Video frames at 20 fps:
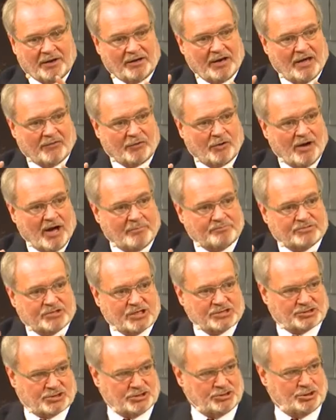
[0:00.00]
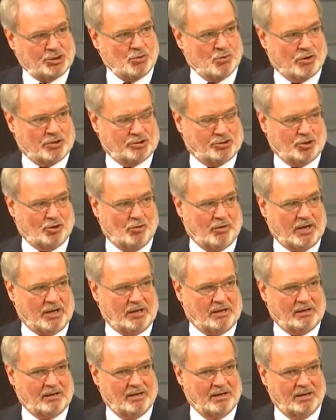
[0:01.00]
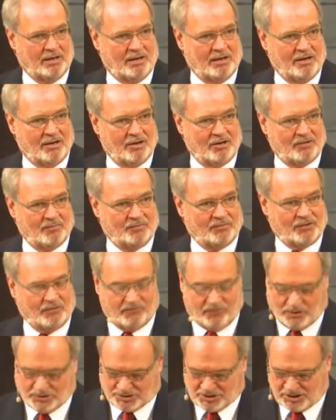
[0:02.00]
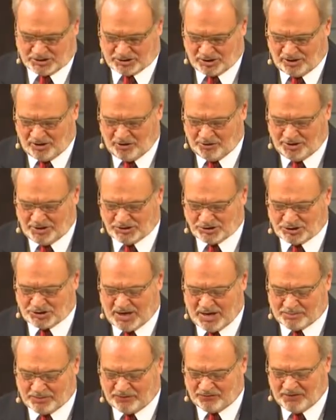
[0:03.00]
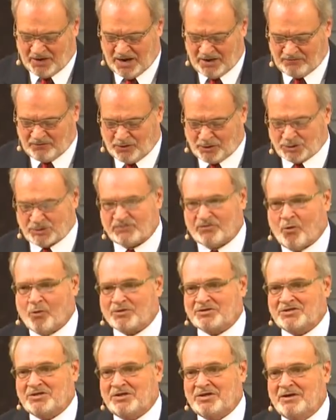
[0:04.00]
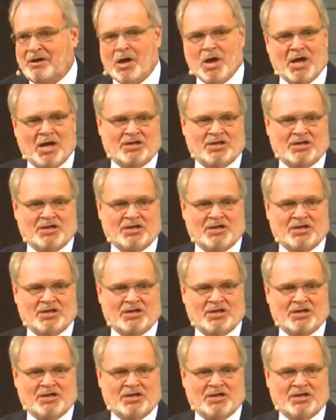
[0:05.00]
and build one another up just as you are doing." 1 Thessalonians chapter 5